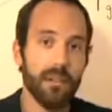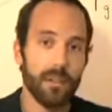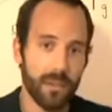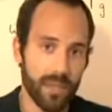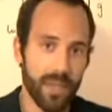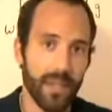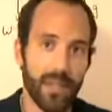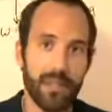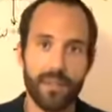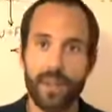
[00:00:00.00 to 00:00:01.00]
will sink
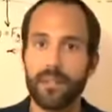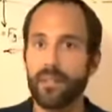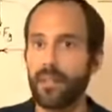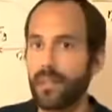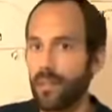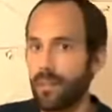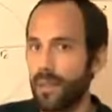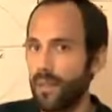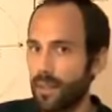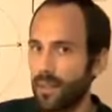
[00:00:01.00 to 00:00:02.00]
faster than
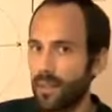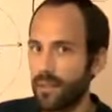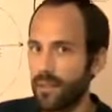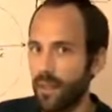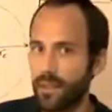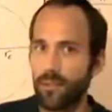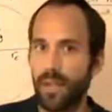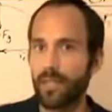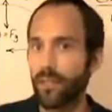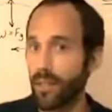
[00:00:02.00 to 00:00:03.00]
something that's less
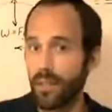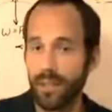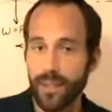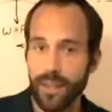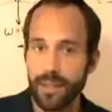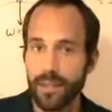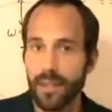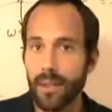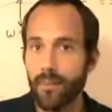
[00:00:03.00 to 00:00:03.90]
massive or less dense.